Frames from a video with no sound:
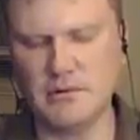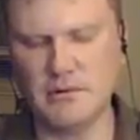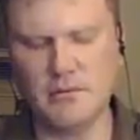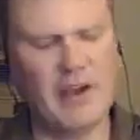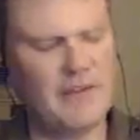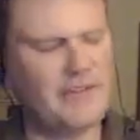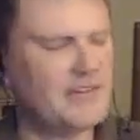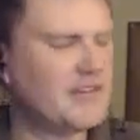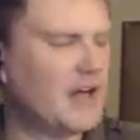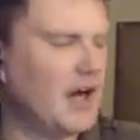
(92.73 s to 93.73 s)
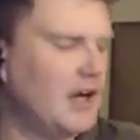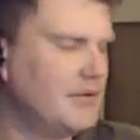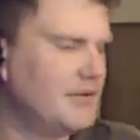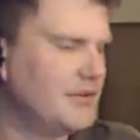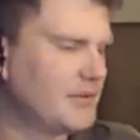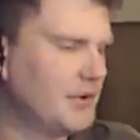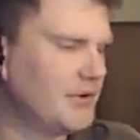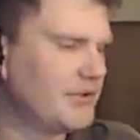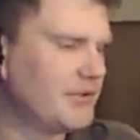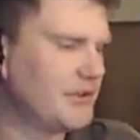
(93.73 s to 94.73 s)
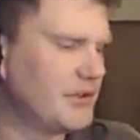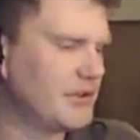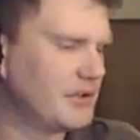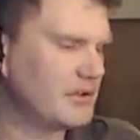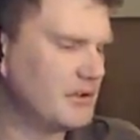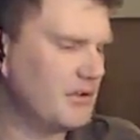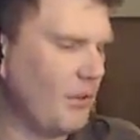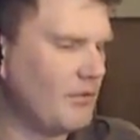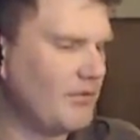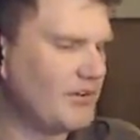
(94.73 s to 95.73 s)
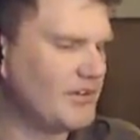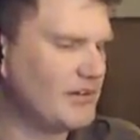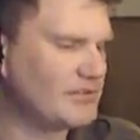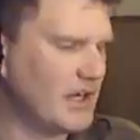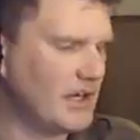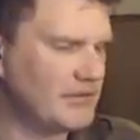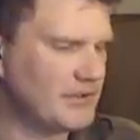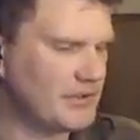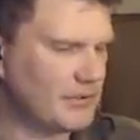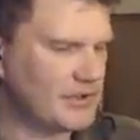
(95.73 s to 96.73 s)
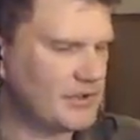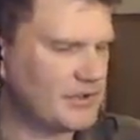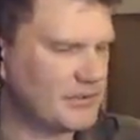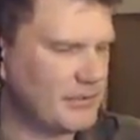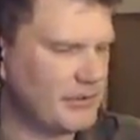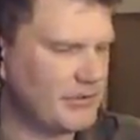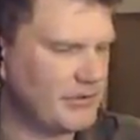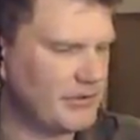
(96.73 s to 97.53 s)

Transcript: But at this time, it is mostly the Roman lifetimes, is what is mostly